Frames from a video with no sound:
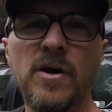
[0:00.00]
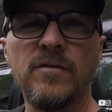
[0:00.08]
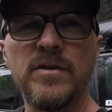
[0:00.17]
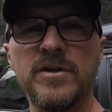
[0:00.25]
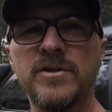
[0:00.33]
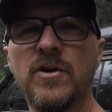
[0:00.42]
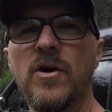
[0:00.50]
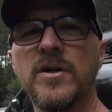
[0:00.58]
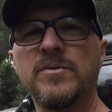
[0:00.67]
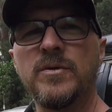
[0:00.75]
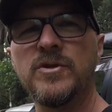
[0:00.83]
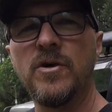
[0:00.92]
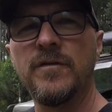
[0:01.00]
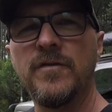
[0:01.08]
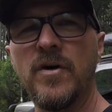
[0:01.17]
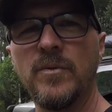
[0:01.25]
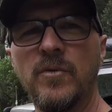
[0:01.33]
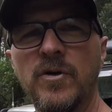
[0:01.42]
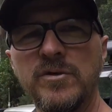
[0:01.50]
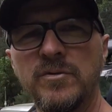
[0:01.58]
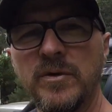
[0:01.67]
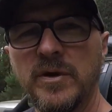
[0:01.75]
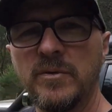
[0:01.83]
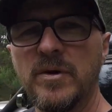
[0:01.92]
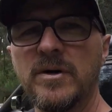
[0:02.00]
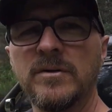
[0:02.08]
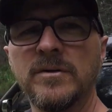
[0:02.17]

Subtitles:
the sides, which I find works really well.